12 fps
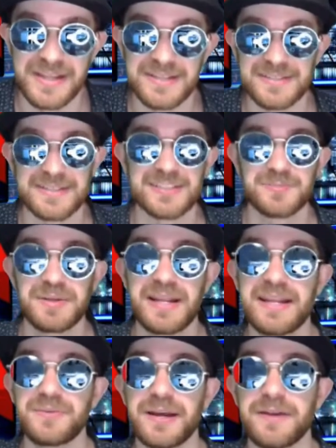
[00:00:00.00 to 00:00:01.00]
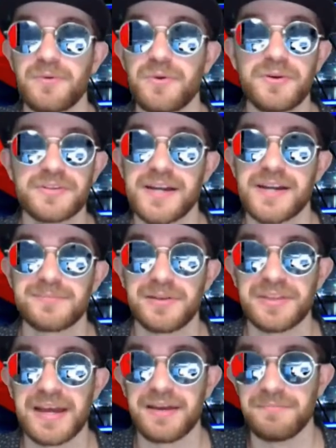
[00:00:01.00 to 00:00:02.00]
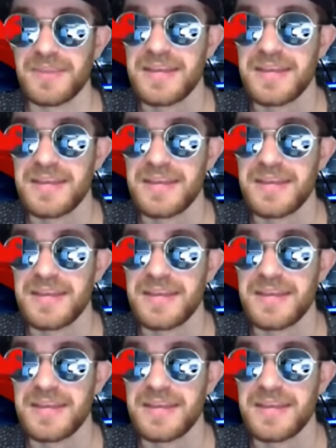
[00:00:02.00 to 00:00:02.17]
into this. But anyway, we won't talk about that.